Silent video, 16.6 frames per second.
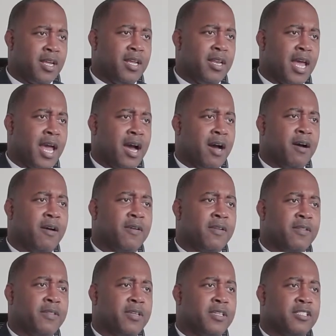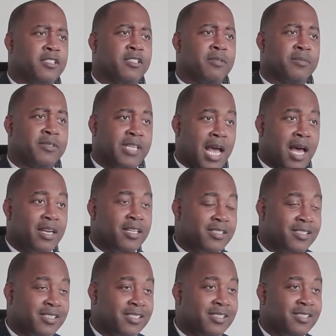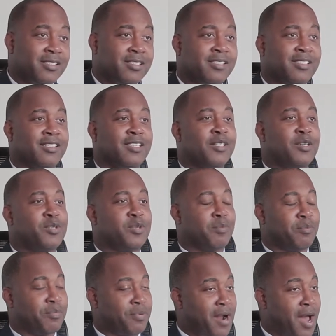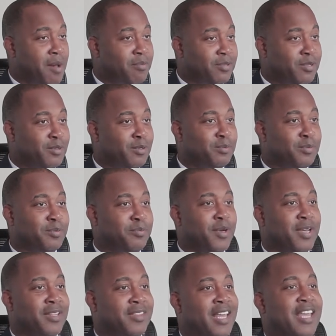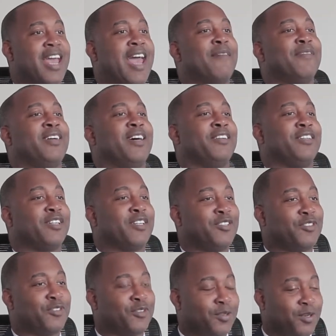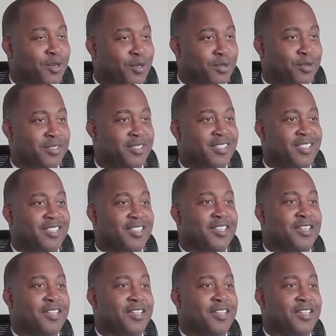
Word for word: And how there's some challenges, some problems, but they have it under control.